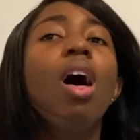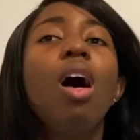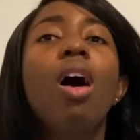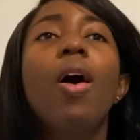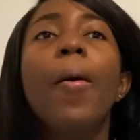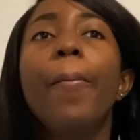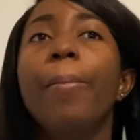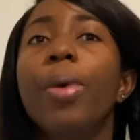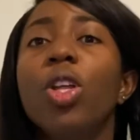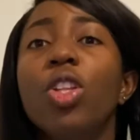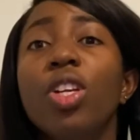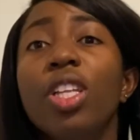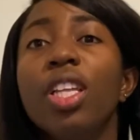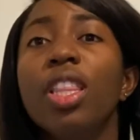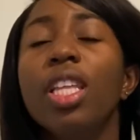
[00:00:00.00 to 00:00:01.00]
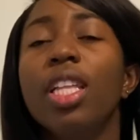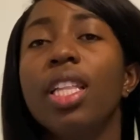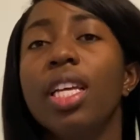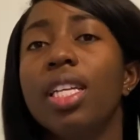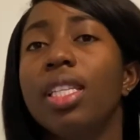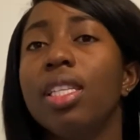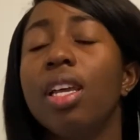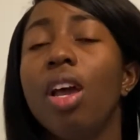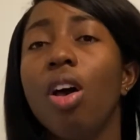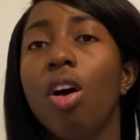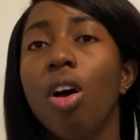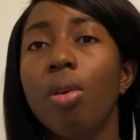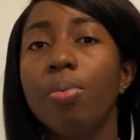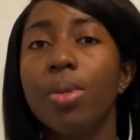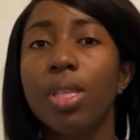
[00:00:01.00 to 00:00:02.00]
Another thing that
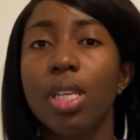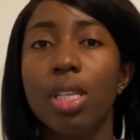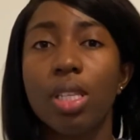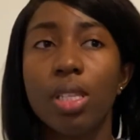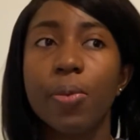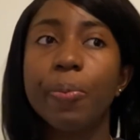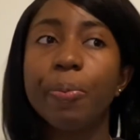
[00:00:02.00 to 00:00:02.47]
helps is